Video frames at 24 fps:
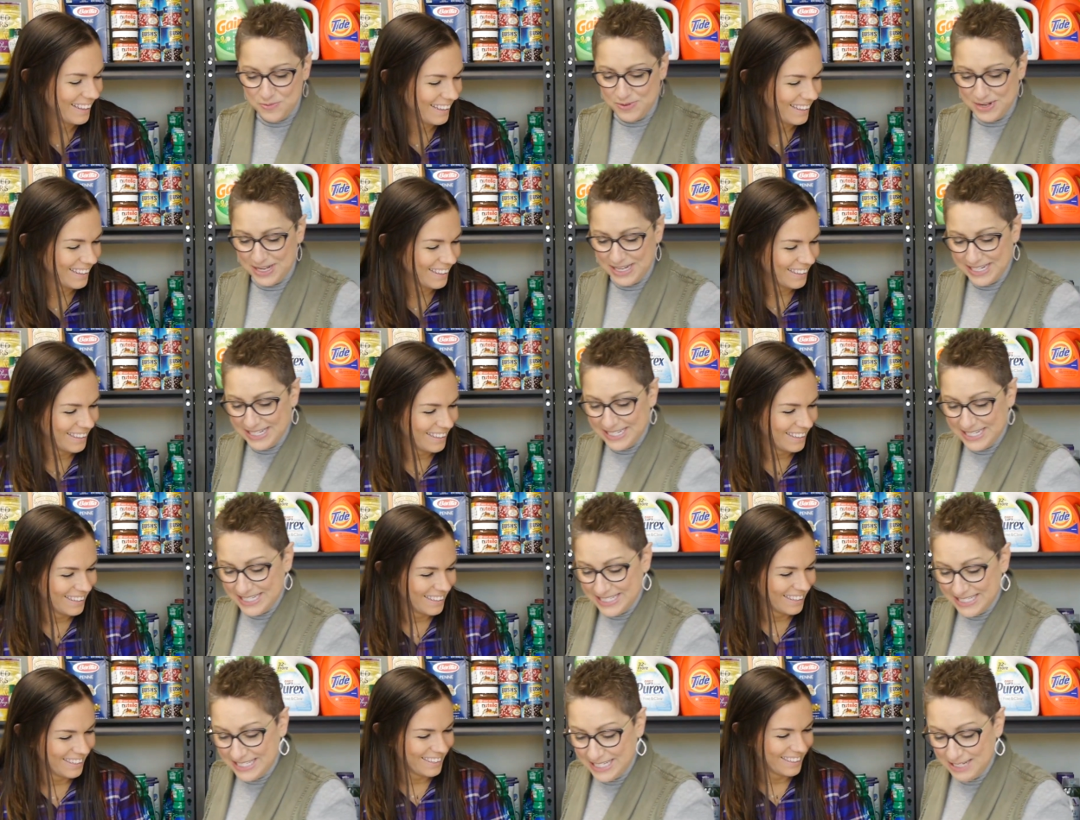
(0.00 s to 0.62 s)

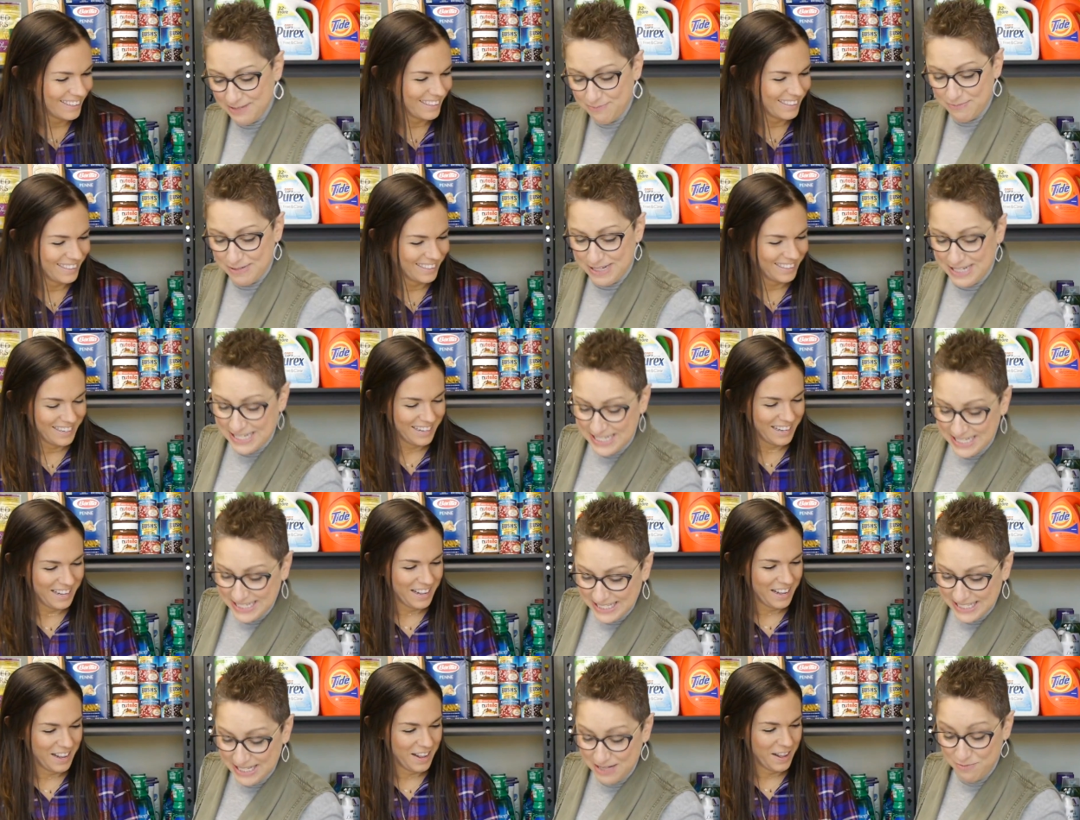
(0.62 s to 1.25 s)
Speaker 1: Really,
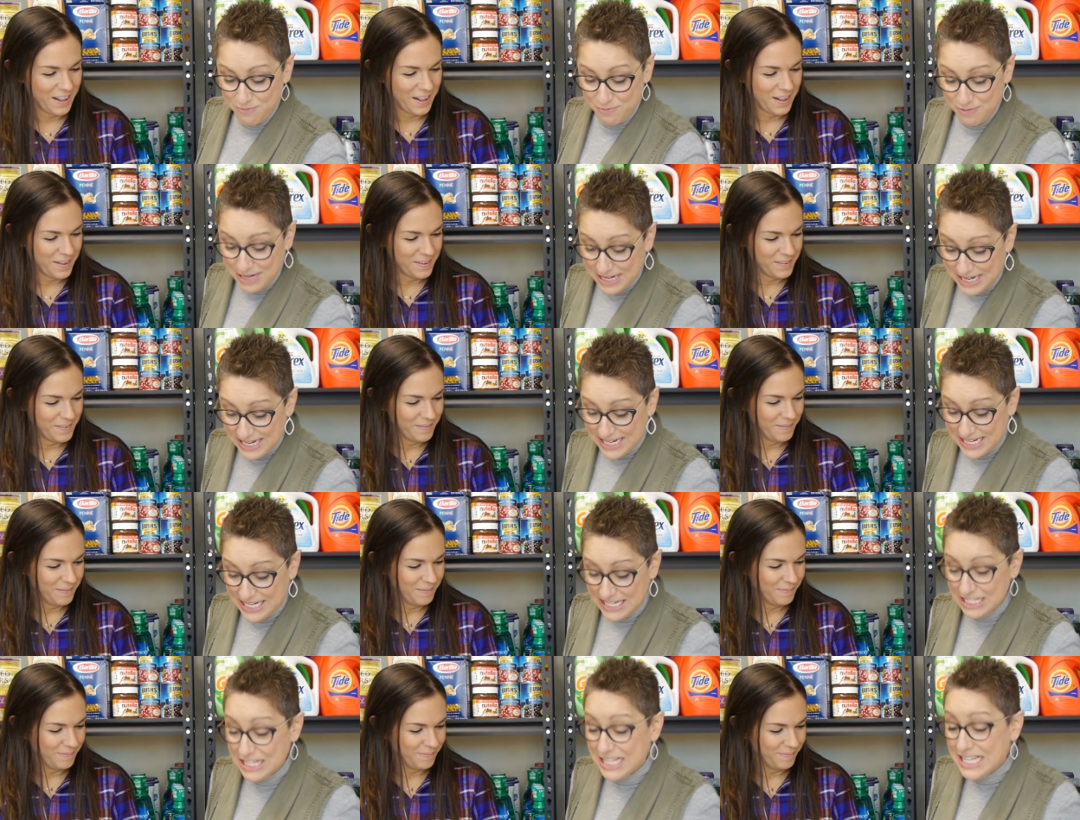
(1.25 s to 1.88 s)
really,
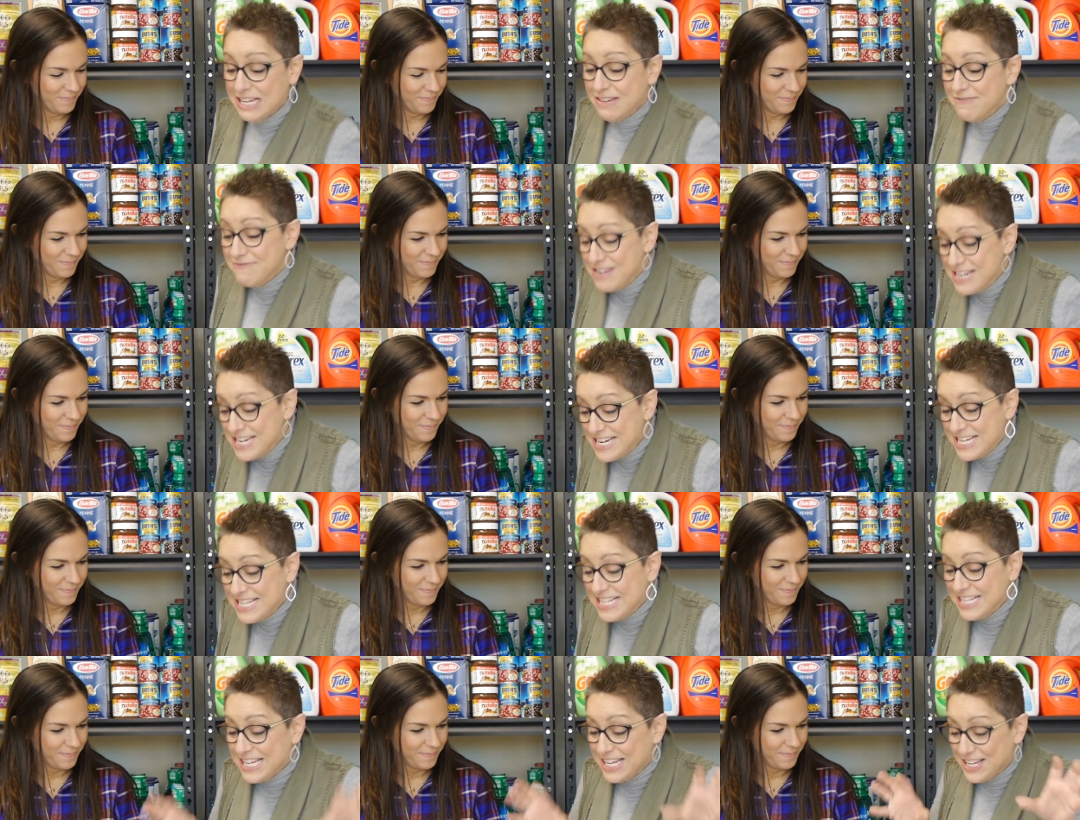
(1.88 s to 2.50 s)
really,
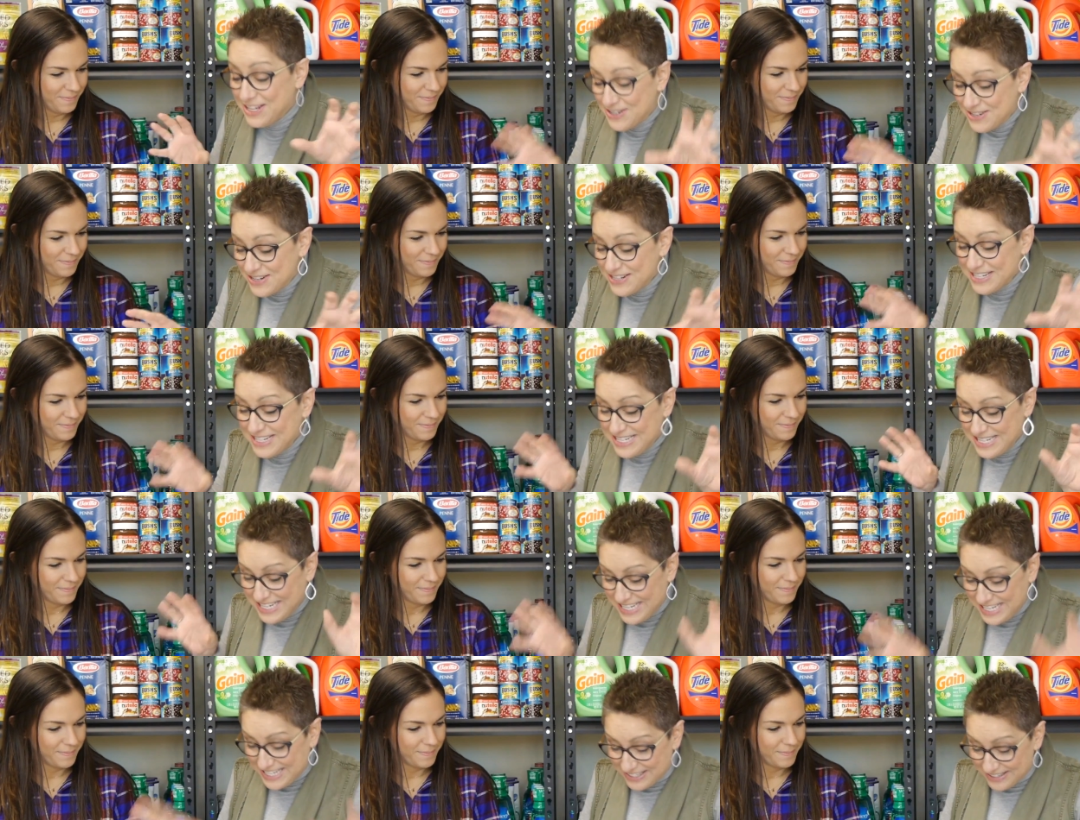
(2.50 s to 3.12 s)
really good
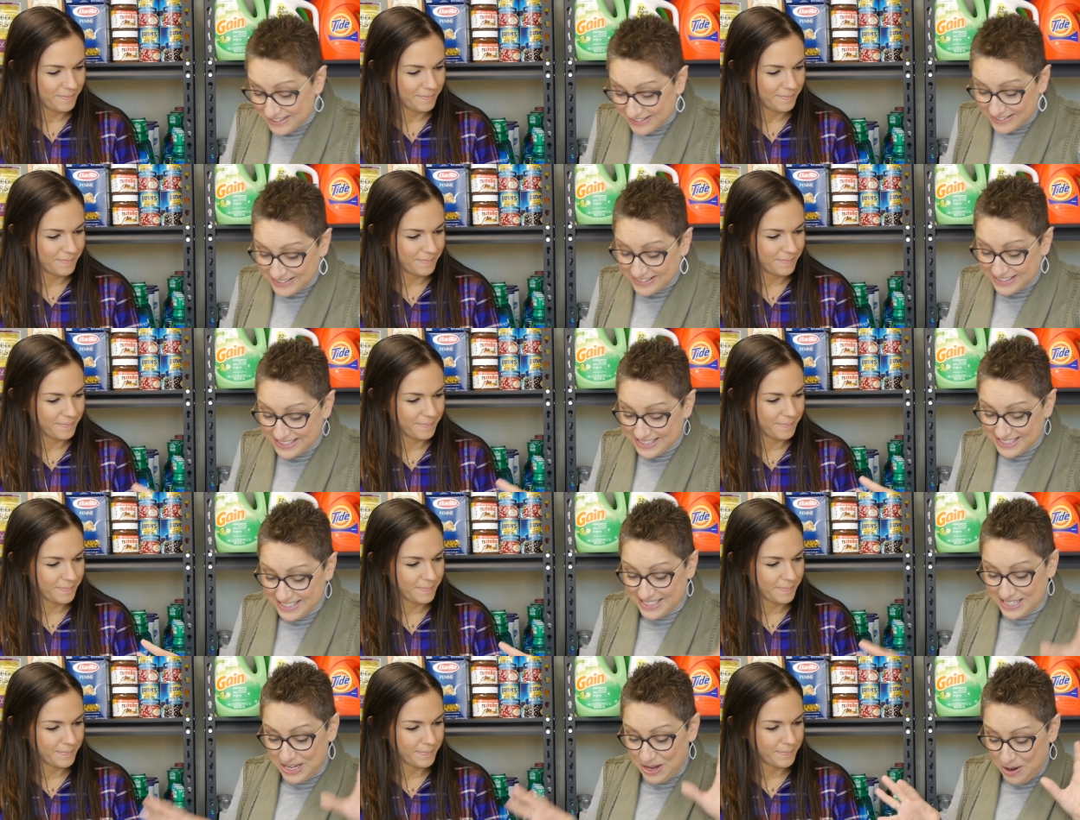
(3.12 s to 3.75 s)

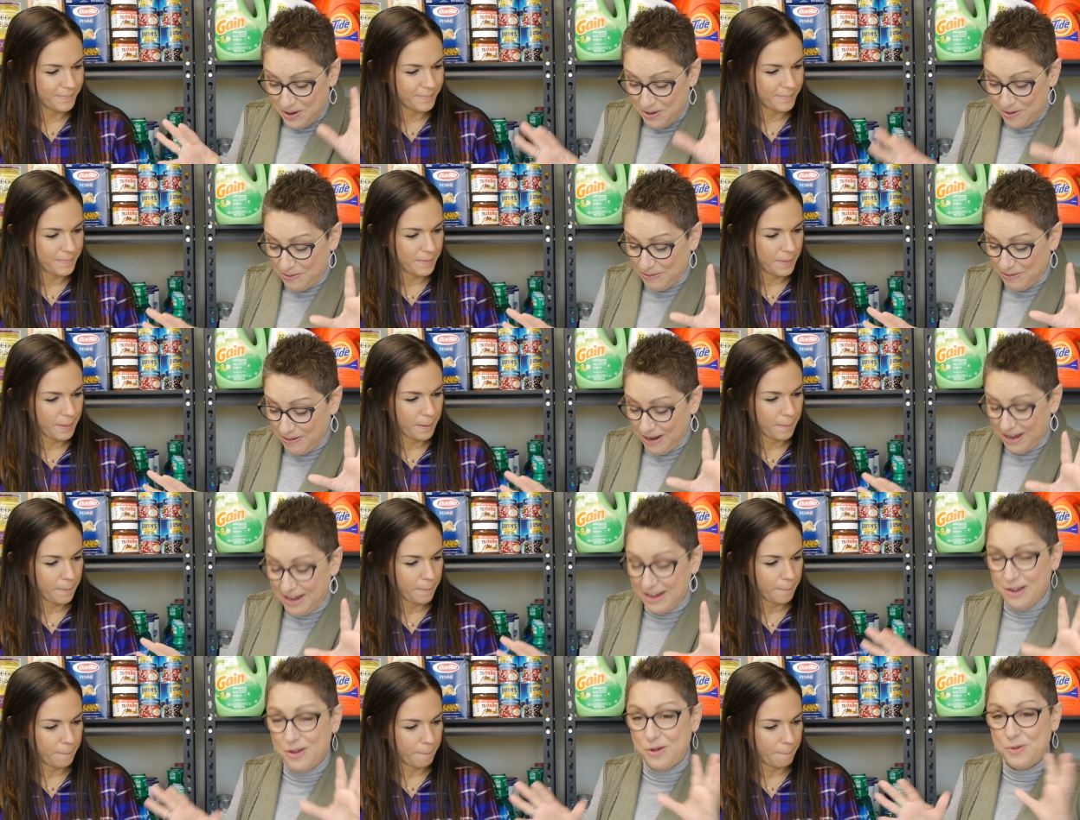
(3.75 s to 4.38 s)
deals. So
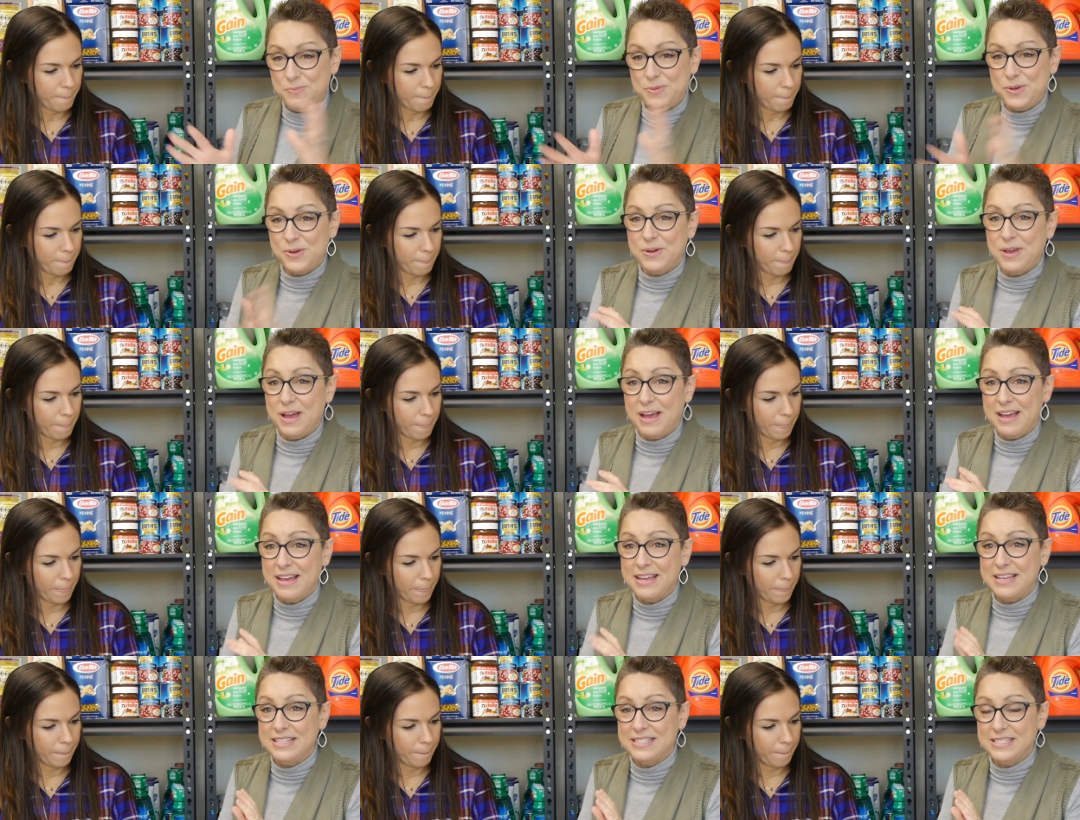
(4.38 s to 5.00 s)
I hope you
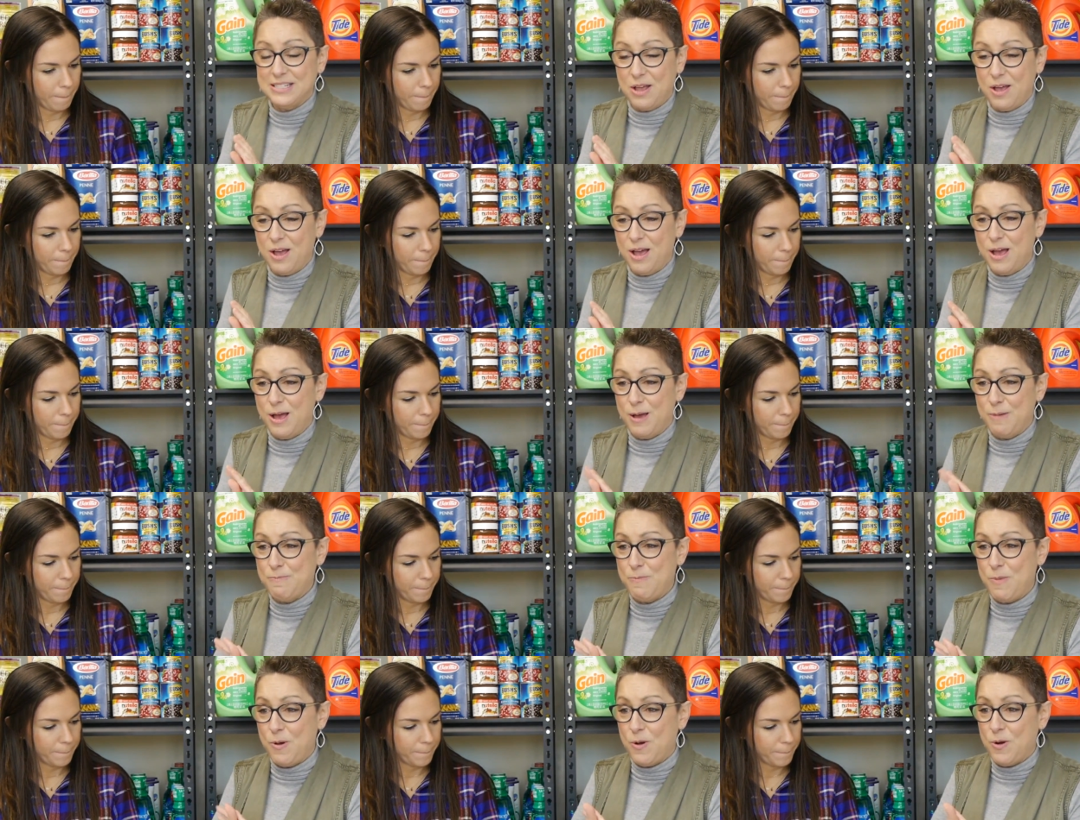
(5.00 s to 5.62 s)
guys
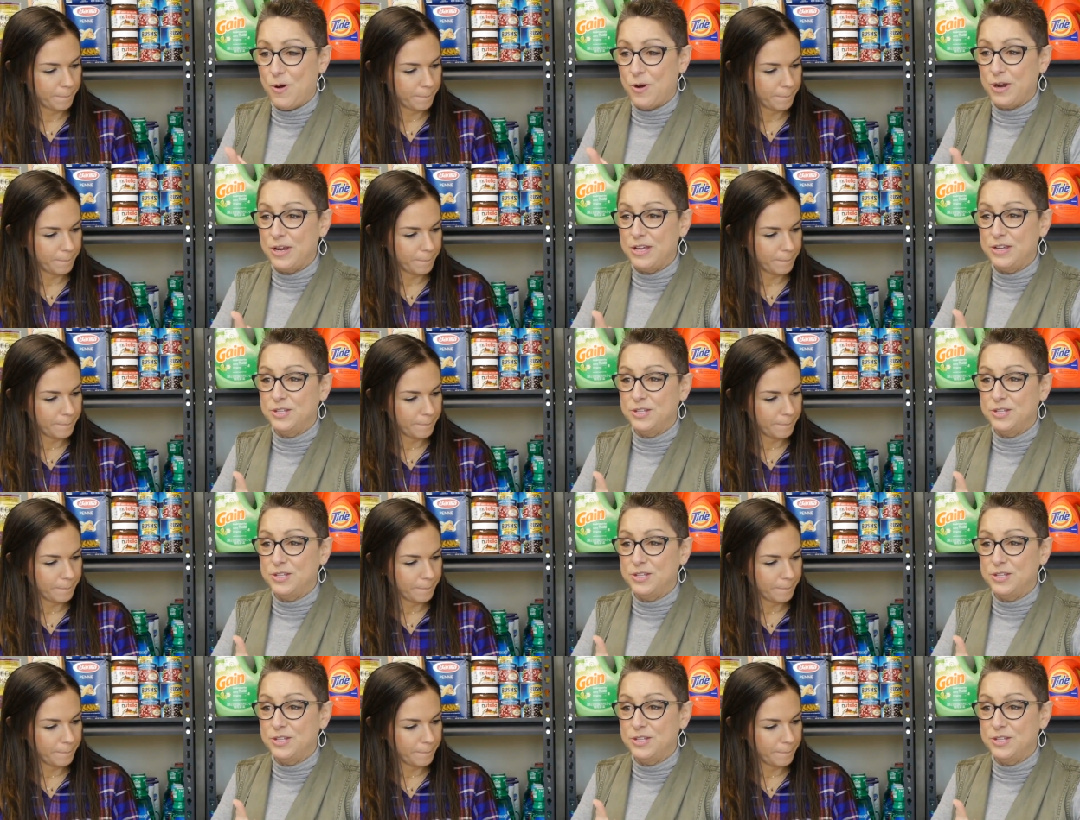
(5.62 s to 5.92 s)
are